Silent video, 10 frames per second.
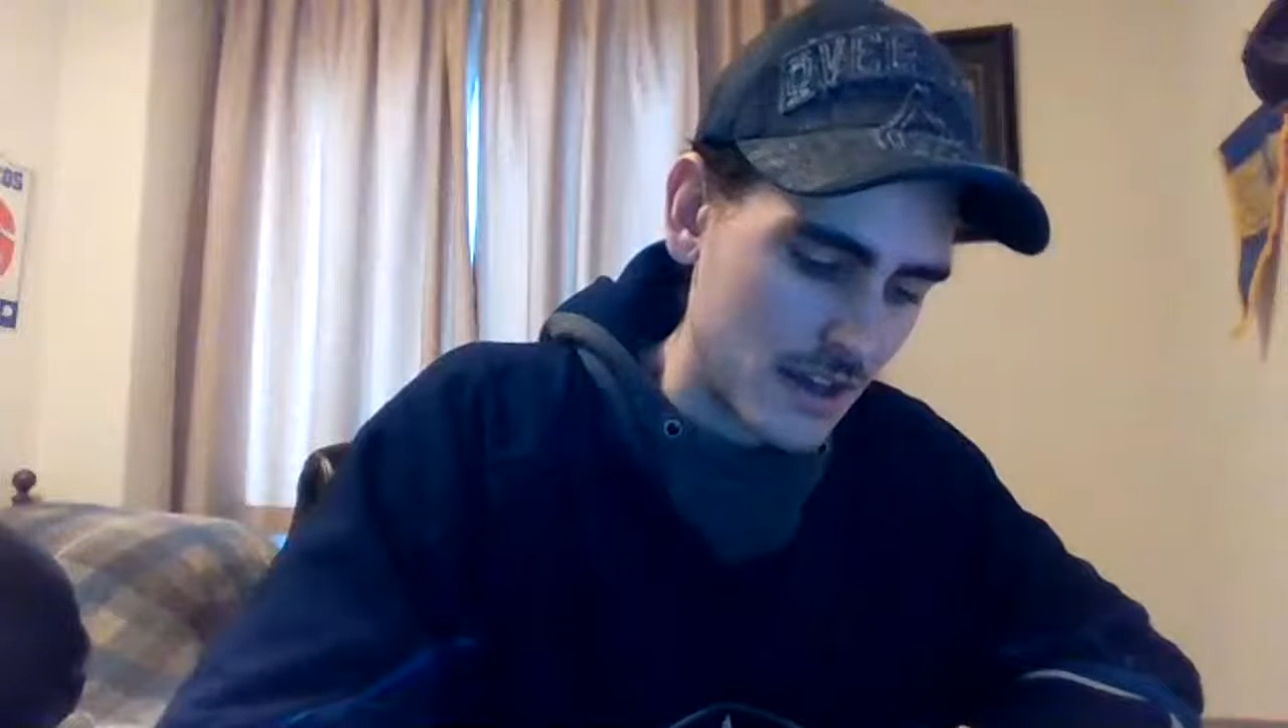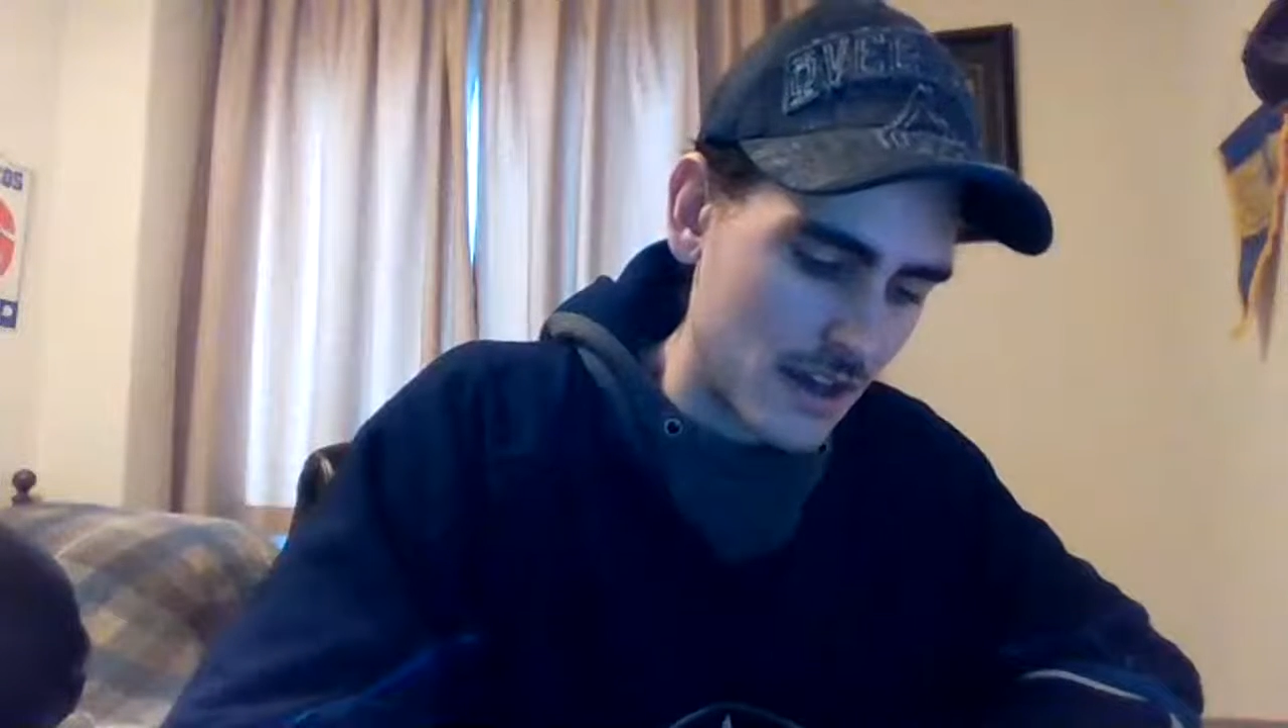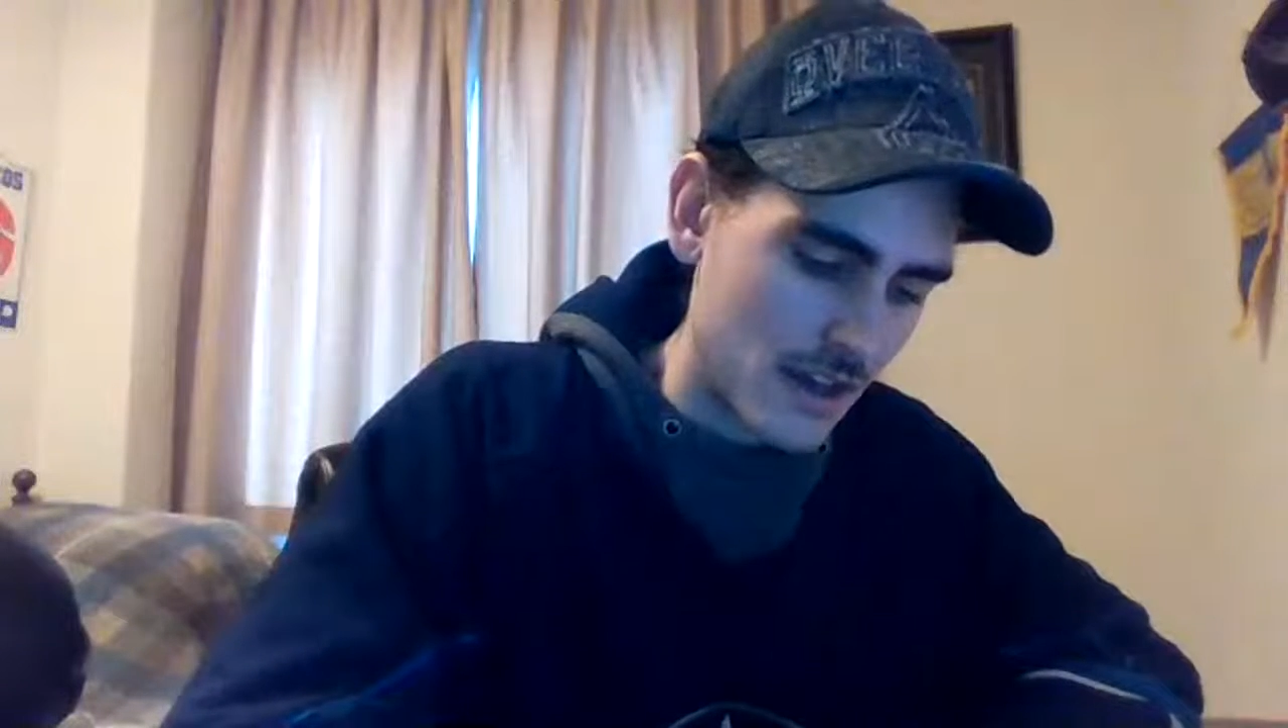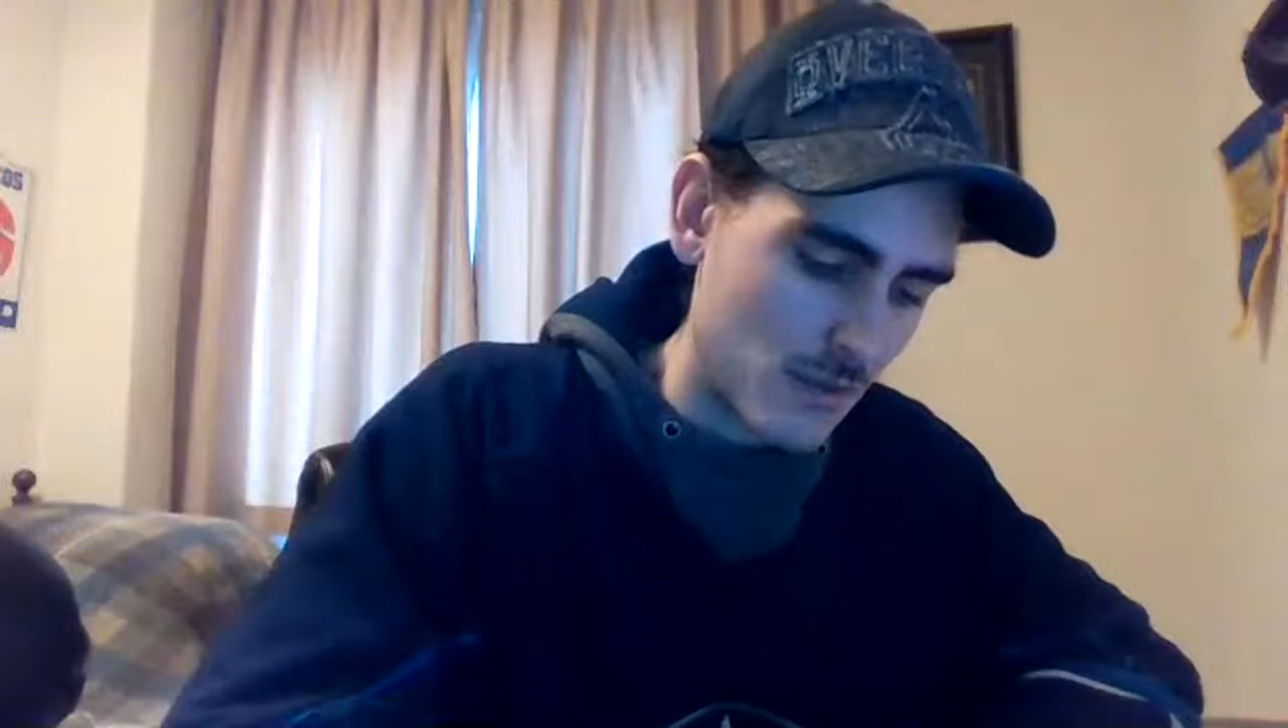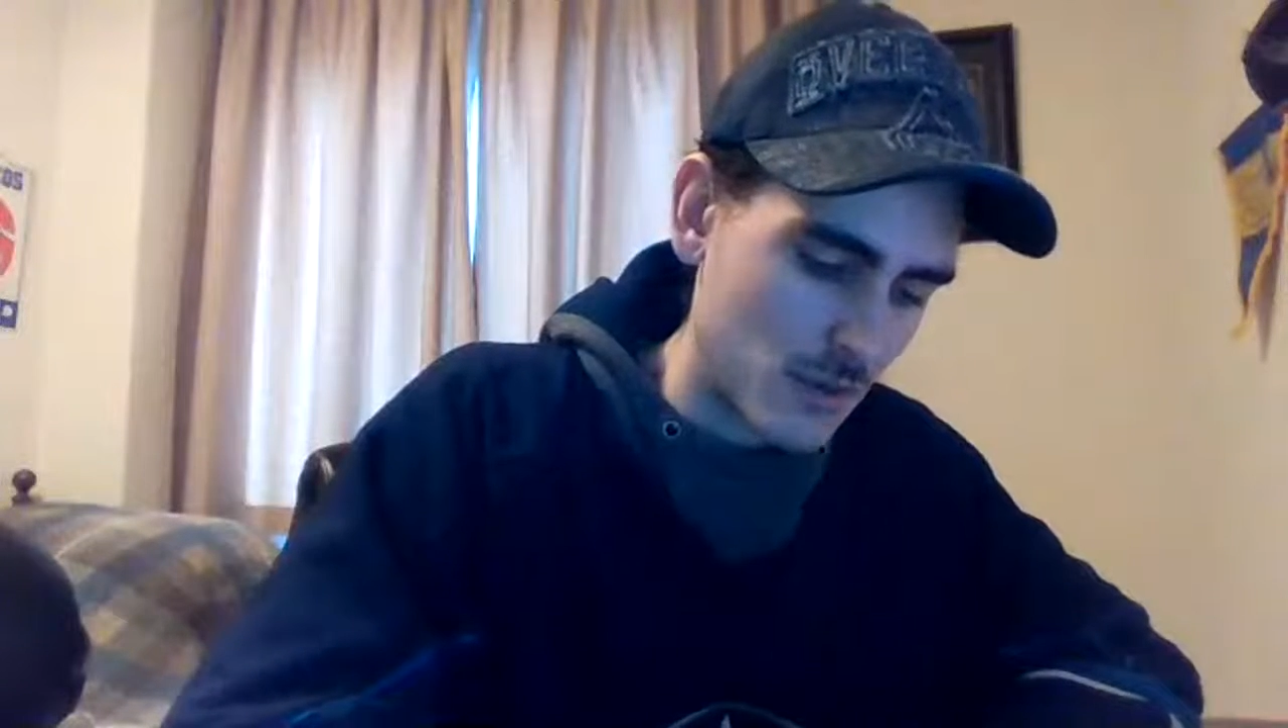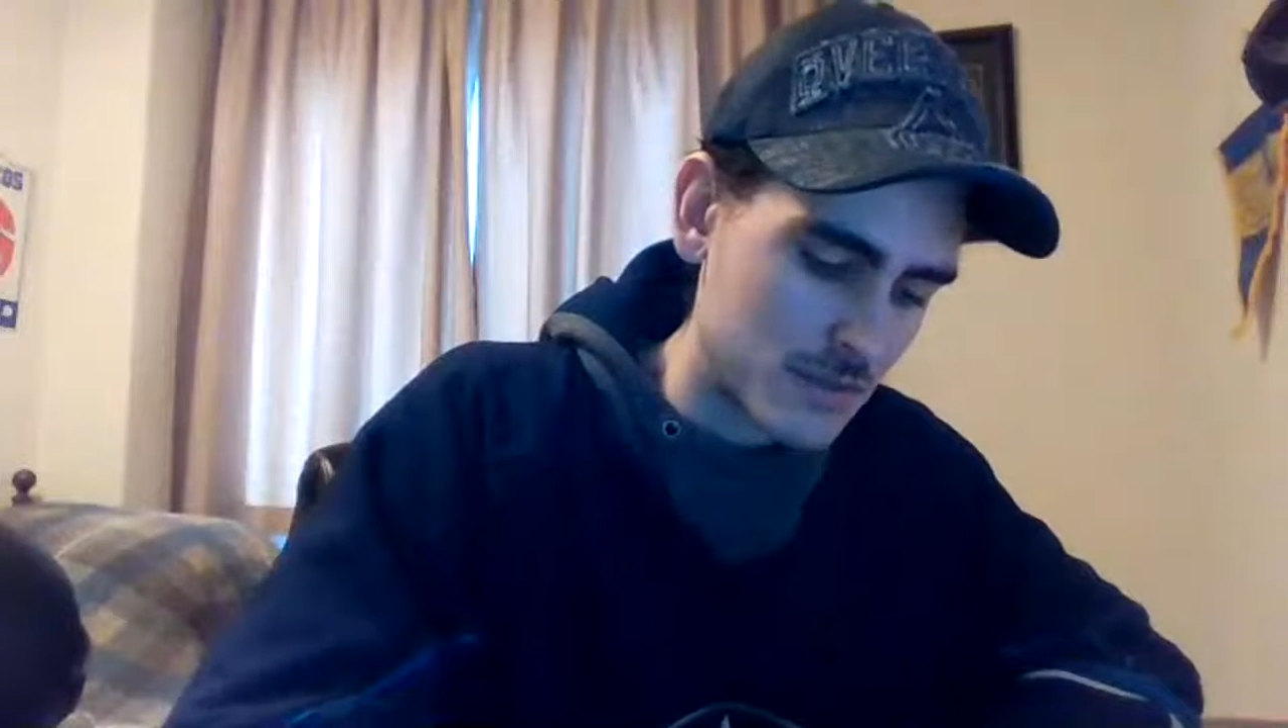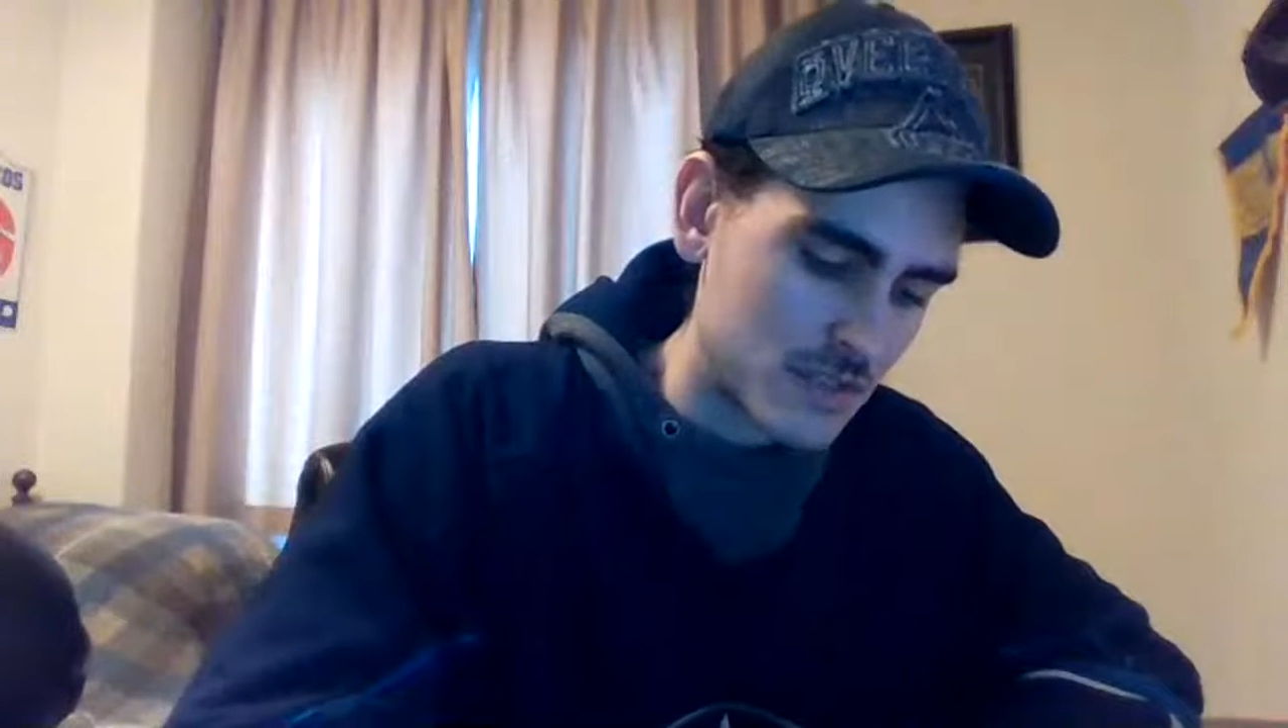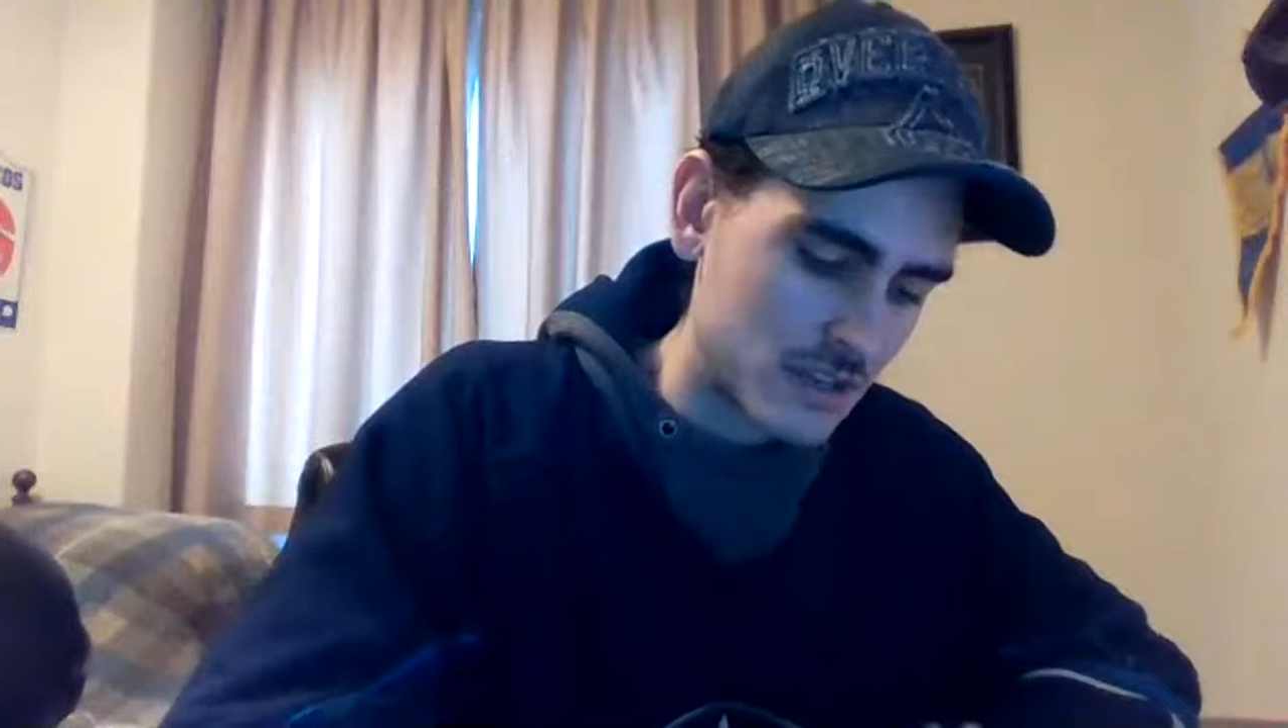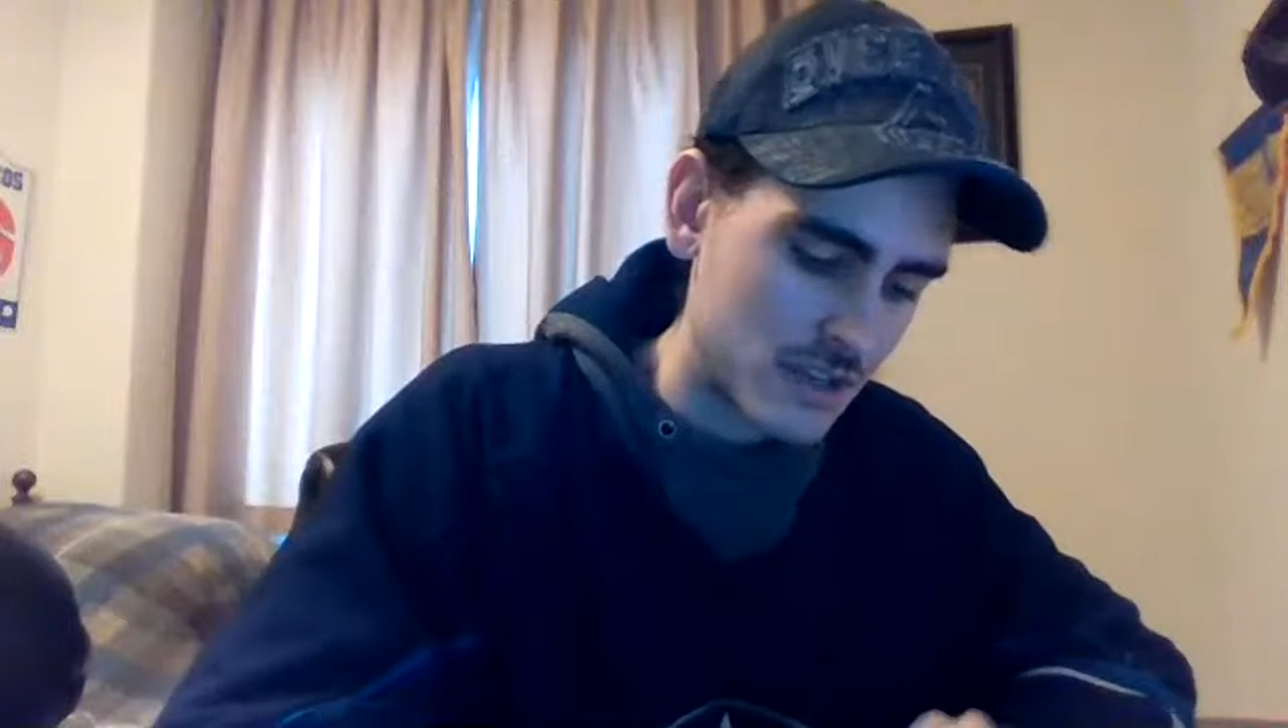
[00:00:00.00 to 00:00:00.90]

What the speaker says: Website